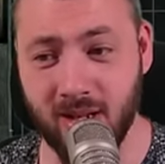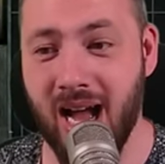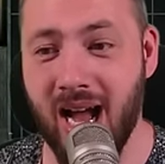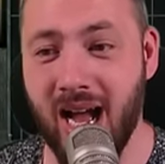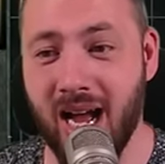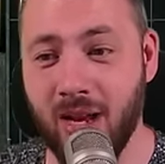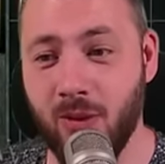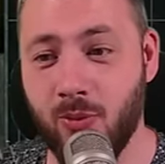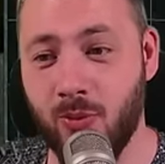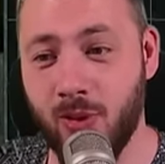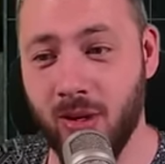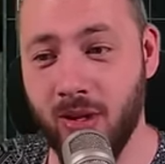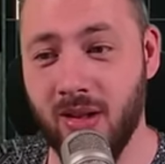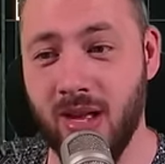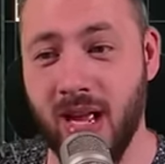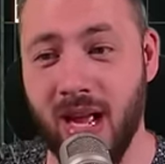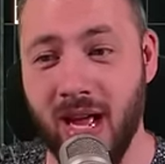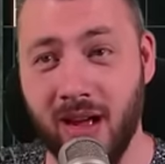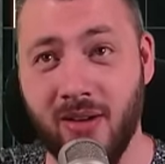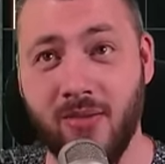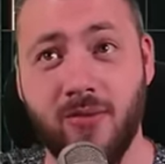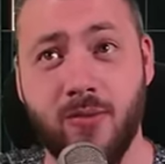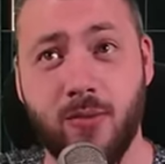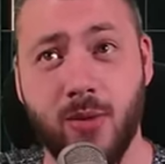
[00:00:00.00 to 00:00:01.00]
I will
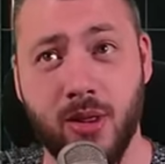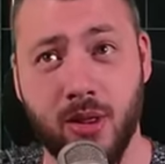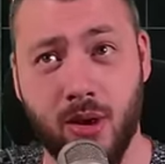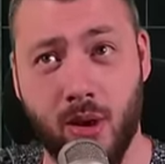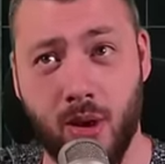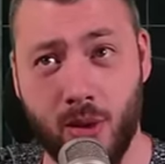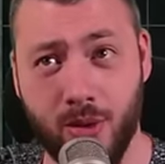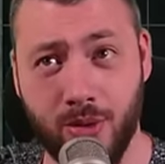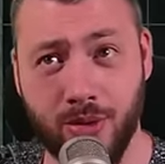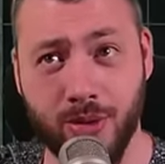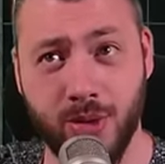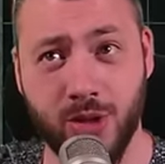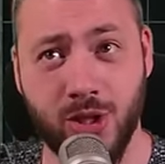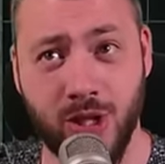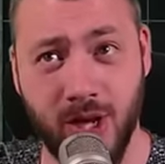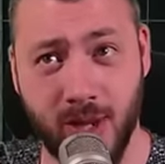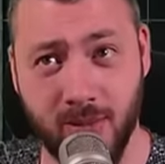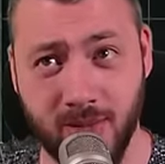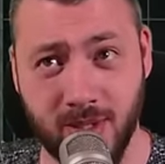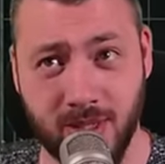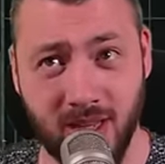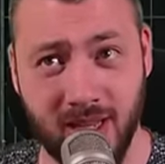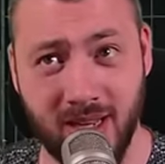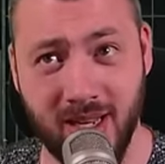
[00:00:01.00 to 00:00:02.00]
have, with all the
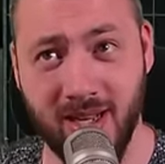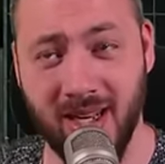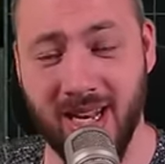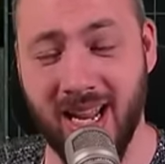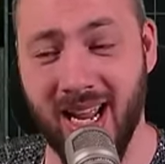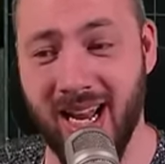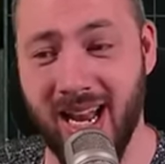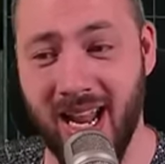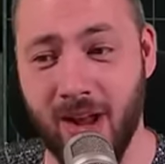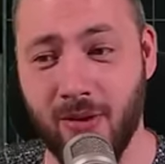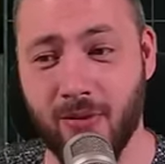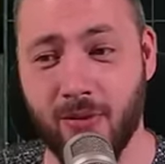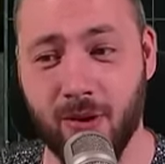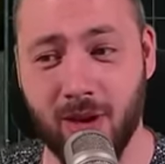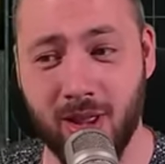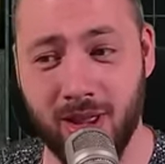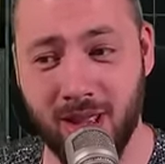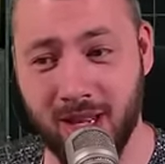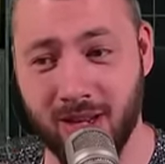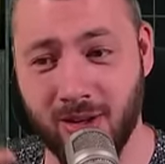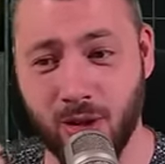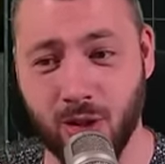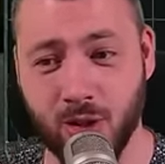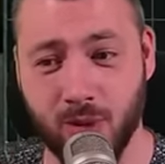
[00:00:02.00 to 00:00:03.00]
gems in and
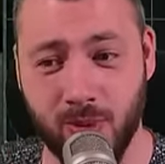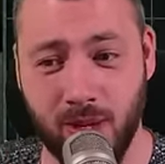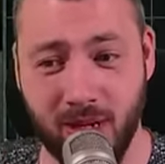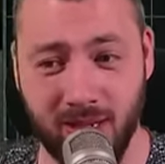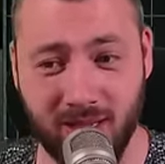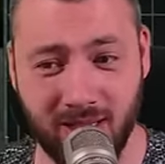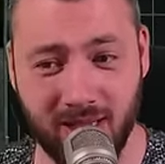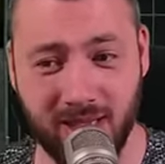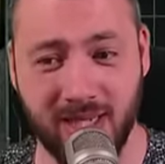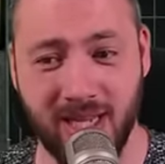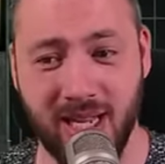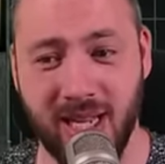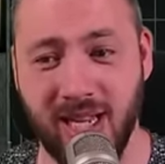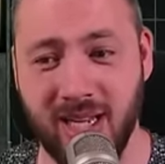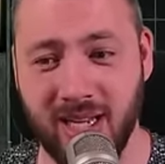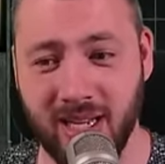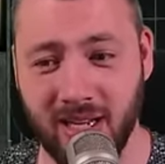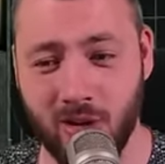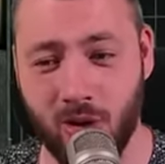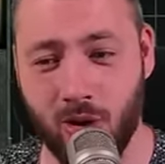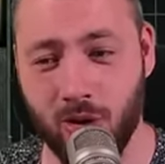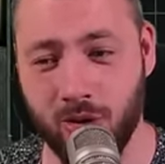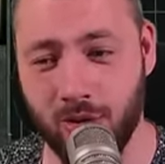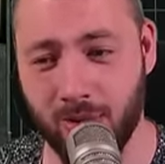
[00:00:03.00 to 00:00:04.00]
everything correctly taken,
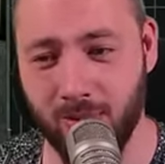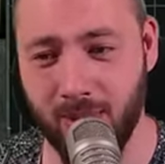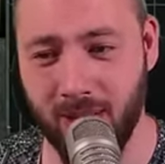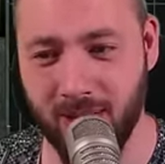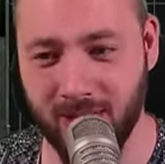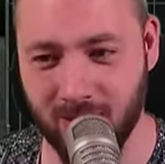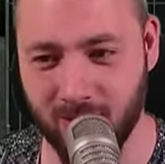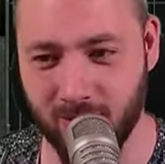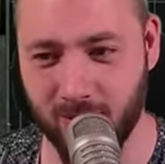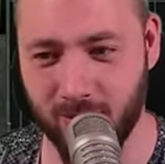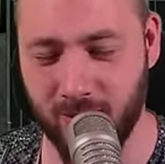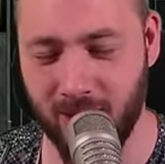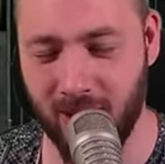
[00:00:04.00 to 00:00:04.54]
all the maximum